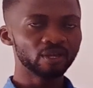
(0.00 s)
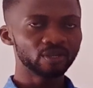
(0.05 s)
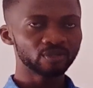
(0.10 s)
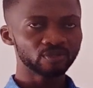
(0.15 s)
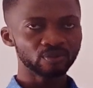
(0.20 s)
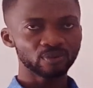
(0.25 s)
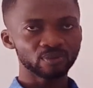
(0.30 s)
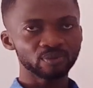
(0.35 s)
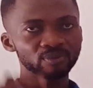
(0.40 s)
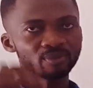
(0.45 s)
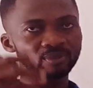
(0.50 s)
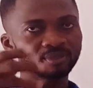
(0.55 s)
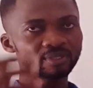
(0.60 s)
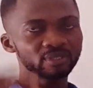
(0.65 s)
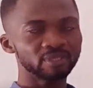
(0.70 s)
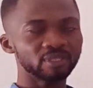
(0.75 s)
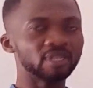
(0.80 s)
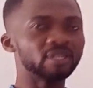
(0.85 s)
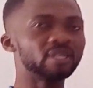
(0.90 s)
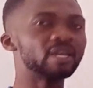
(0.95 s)
So
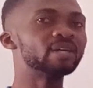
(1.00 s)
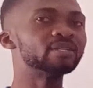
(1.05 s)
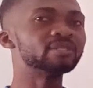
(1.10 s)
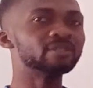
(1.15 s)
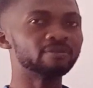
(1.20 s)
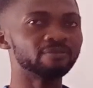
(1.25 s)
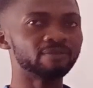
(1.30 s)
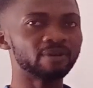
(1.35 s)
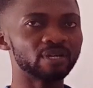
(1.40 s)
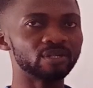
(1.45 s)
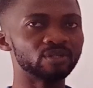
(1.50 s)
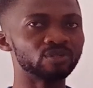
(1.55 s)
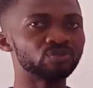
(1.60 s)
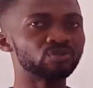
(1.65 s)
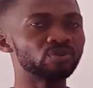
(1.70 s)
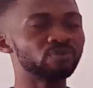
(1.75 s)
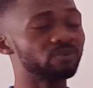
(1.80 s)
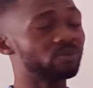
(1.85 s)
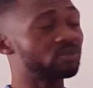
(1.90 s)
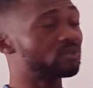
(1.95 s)
they now divide, the
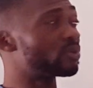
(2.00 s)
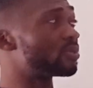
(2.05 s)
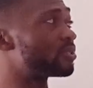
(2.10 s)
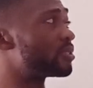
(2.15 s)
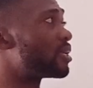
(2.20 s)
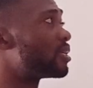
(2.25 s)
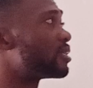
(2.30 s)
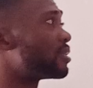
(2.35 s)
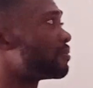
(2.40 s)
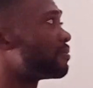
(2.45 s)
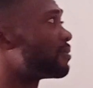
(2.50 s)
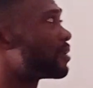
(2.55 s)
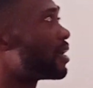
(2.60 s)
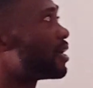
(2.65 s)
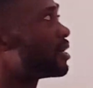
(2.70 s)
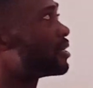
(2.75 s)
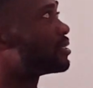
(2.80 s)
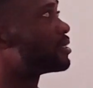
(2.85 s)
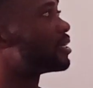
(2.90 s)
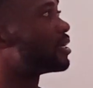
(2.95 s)
trovozoites now
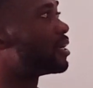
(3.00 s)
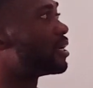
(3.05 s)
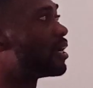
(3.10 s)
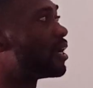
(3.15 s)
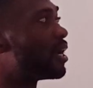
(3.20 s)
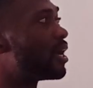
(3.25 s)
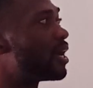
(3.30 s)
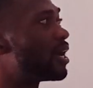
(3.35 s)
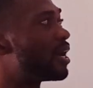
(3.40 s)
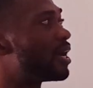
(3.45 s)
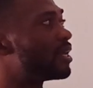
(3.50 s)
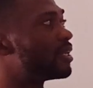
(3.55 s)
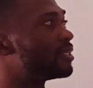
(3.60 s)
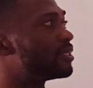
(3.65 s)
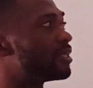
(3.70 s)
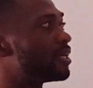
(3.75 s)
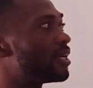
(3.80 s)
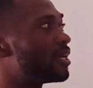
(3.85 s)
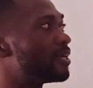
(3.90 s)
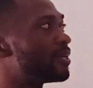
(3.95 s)
divide, and